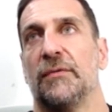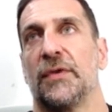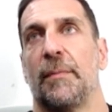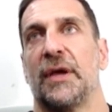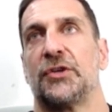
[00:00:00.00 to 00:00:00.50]
for
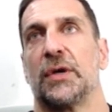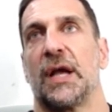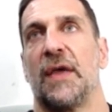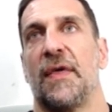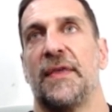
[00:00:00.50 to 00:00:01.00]
that metric,
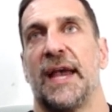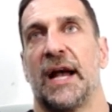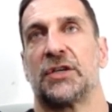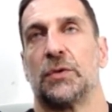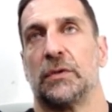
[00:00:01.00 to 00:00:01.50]
and then the
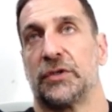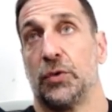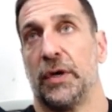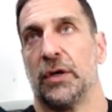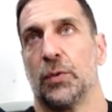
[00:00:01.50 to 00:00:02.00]
actuals,
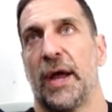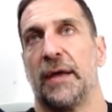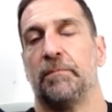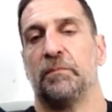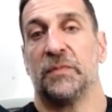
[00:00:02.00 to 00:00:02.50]
green or red.